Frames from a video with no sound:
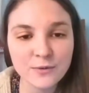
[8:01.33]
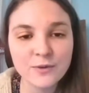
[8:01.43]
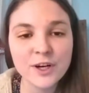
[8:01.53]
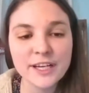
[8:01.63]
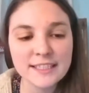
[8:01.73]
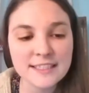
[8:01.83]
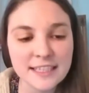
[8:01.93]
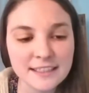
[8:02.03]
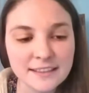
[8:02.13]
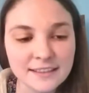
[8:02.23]

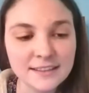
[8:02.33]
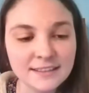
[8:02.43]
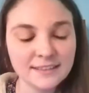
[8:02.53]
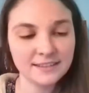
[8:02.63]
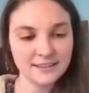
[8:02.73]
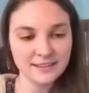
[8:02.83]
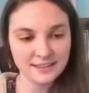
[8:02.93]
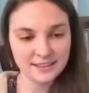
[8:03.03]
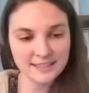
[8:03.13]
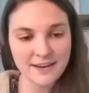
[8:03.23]
Ferguson,
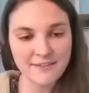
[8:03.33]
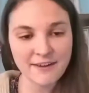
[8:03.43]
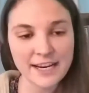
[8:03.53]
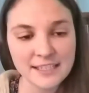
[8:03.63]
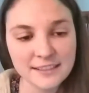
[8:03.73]
is that right?